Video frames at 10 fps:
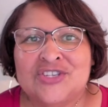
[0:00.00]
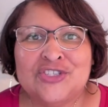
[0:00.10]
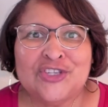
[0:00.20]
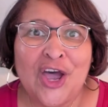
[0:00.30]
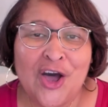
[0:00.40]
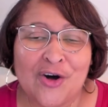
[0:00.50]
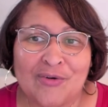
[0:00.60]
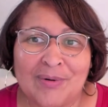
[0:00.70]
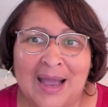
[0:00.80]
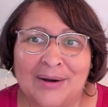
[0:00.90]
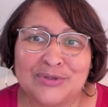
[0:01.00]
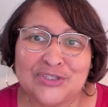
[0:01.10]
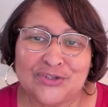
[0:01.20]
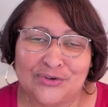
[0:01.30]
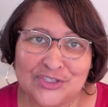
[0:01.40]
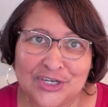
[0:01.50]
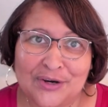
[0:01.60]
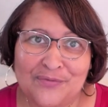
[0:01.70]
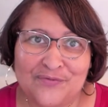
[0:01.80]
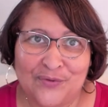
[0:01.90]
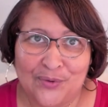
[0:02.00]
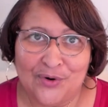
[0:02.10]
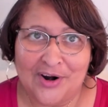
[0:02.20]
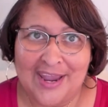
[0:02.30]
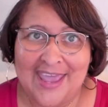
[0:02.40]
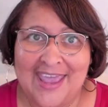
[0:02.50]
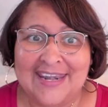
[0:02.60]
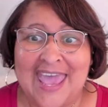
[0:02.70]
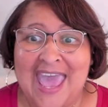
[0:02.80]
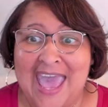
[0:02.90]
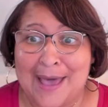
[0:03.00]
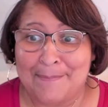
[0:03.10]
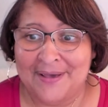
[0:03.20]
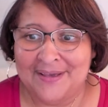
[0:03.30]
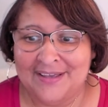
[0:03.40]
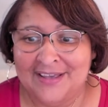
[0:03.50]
So I was searching for an app,